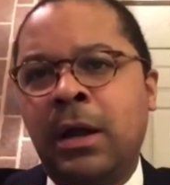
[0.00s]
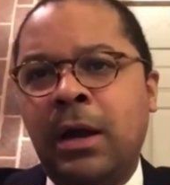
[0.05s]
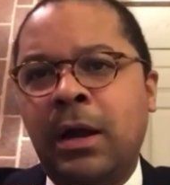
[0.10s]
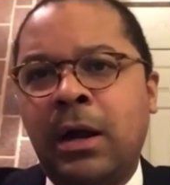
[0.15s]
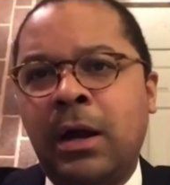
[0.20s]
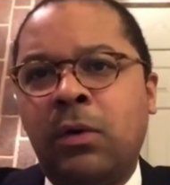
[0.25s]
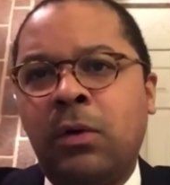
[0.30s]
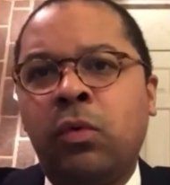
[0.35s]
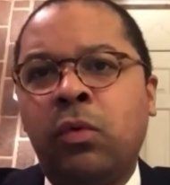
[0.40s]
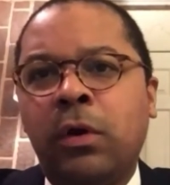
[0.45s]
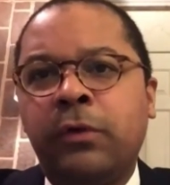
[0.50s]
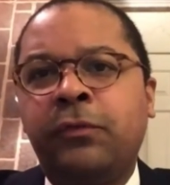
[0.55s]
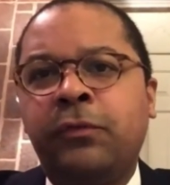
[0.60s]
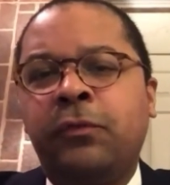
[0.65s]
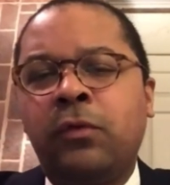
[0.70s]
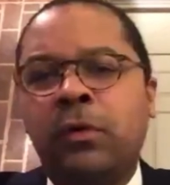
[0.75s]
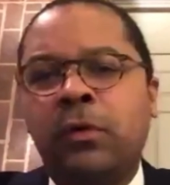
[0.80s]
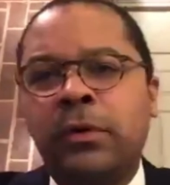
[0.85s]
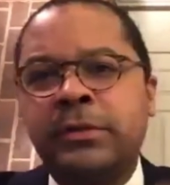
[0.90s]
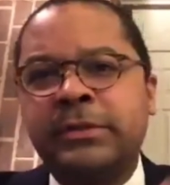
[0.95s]
our
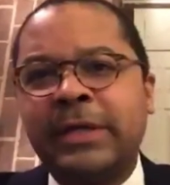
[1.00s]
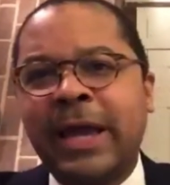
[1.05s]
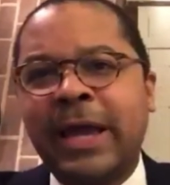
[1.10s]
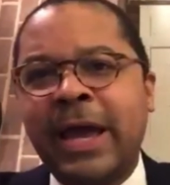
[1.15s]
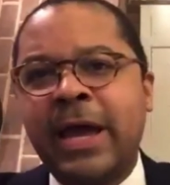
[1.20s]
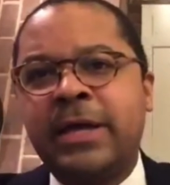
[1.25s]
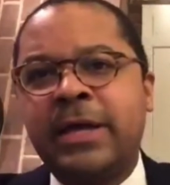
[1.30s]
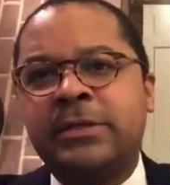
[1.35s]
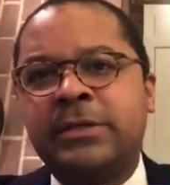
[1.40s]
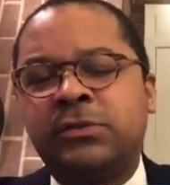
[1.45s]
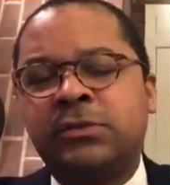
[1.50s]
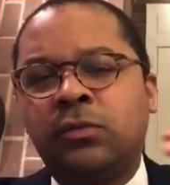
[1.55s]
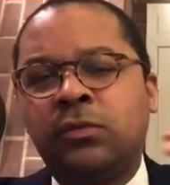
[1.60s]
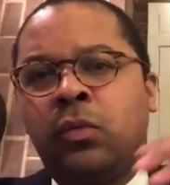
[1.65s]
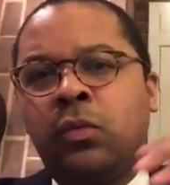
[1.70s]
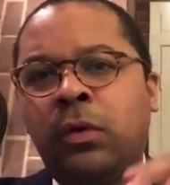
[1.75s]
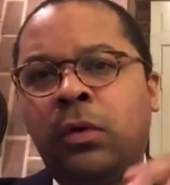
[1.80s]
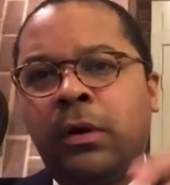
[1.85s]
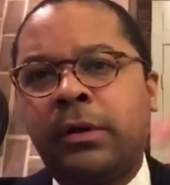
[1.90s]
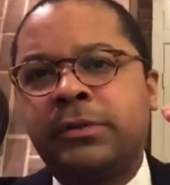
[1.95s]
workforce as
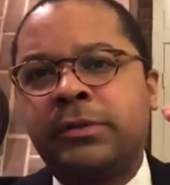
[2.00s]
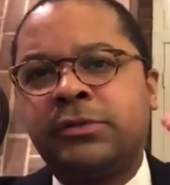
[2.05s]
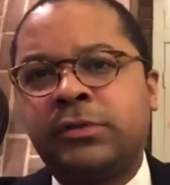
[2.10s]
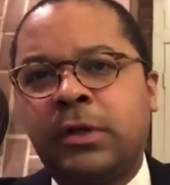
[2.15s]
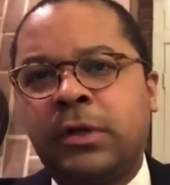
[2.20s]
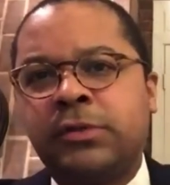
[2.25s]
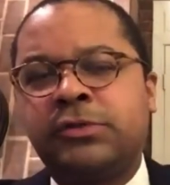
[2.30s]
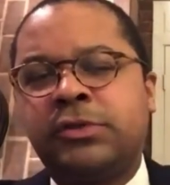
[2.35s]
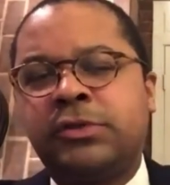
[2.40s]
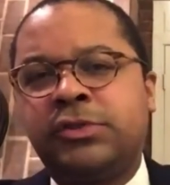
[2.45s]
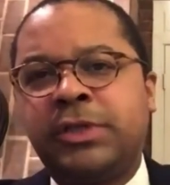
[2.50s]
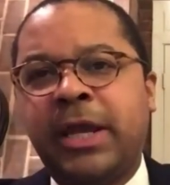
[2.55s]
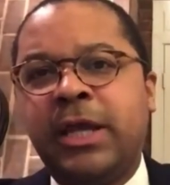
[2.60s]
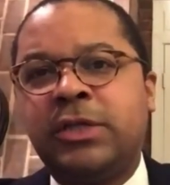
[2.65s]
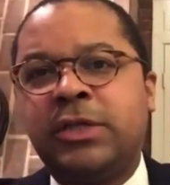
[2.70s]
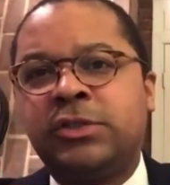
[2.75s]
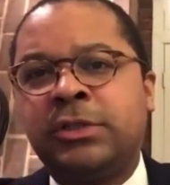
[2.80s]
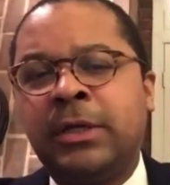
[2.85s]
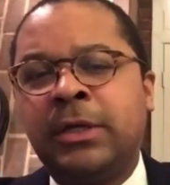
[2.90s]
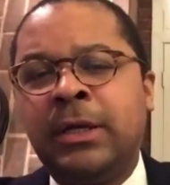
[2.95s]
work starts to
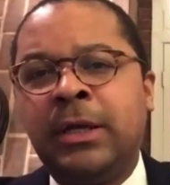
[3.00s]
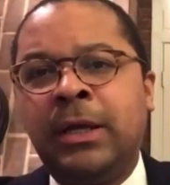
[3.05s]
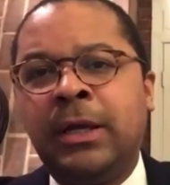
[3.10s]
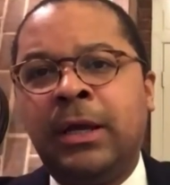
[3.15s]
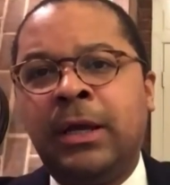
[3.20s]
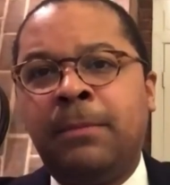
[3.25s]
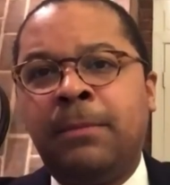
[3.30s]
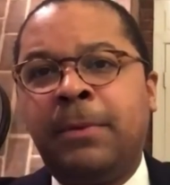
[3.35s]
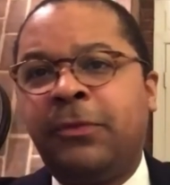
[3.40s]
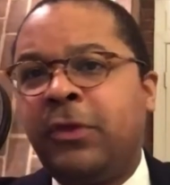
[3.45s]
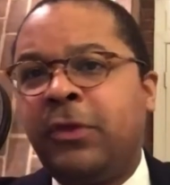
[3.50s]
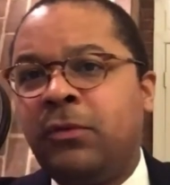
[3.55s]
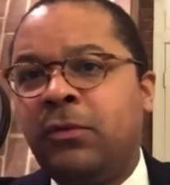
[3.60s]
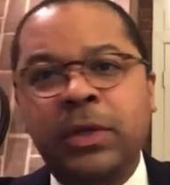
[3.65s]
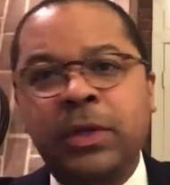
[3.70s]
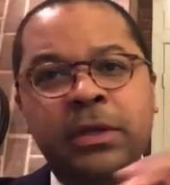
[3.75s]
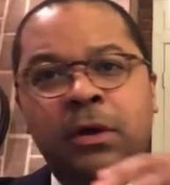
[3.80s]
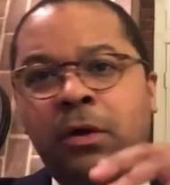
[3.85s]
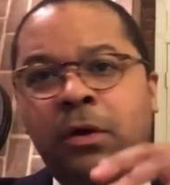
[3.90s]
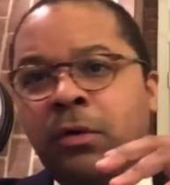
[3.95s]
change? But then
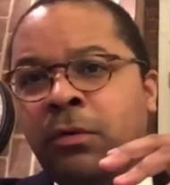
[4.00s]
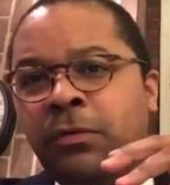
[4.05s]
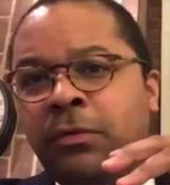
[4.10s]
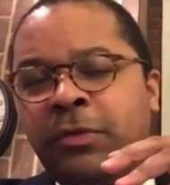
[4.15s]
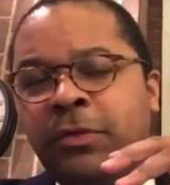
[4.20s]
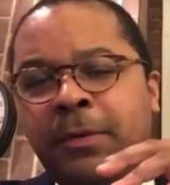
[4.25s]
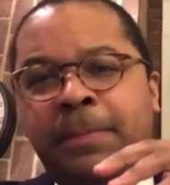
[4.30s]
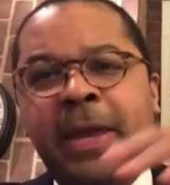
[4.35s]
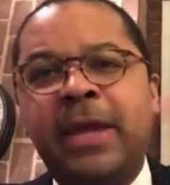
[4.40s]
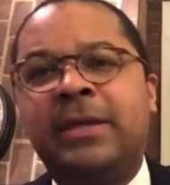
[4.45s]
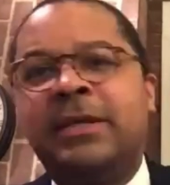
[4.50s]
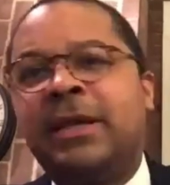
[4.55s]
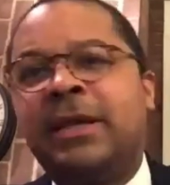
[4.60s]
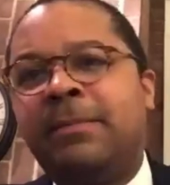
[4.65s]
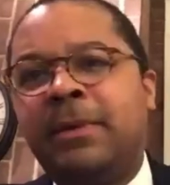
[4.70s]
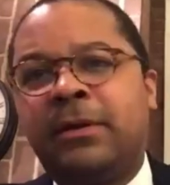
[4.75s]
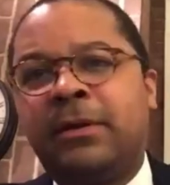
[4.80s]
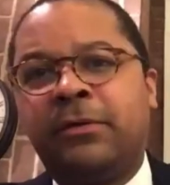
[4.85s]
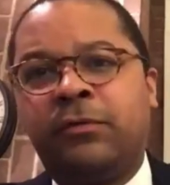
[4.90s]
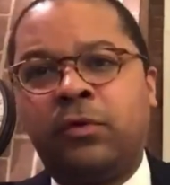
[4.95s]
we know the
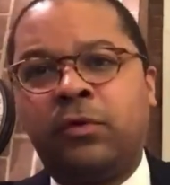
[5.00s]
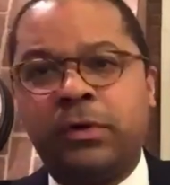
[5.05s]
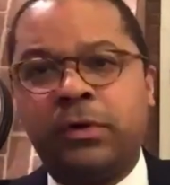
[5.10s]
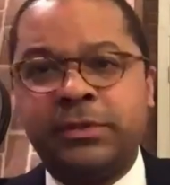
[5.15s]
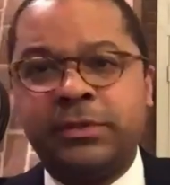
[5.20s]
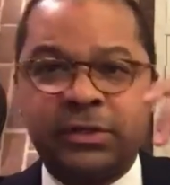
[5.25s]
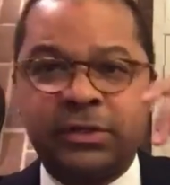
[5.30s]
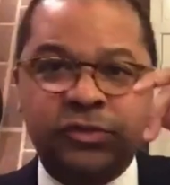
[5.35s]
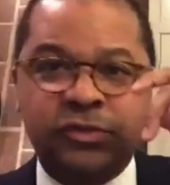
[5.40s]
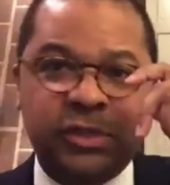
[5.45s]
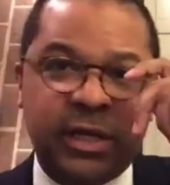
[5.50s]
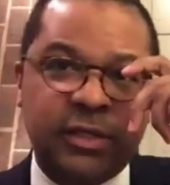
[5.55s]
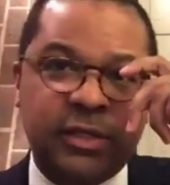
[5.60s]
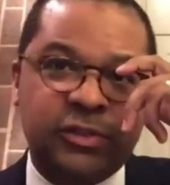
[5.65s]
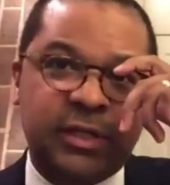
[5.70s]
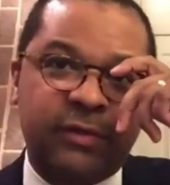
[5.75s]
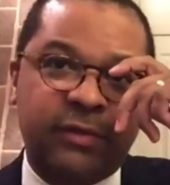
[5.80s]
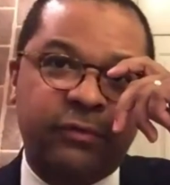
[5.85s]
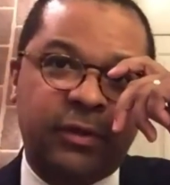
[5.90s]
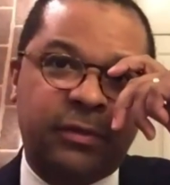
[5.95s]
pandemic, of course, has
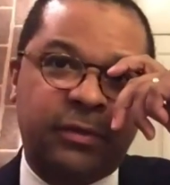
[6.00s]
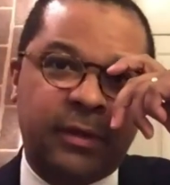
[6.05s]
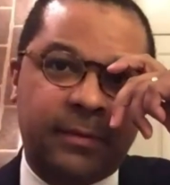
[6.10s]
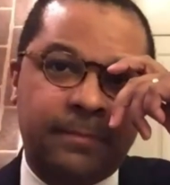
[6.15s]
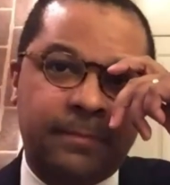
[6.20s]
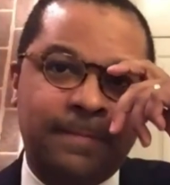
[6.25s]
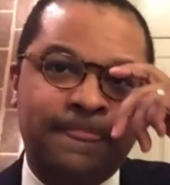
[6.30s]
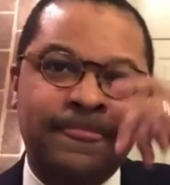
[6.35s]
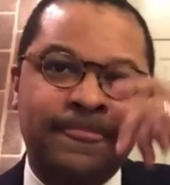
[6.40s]
changed everything.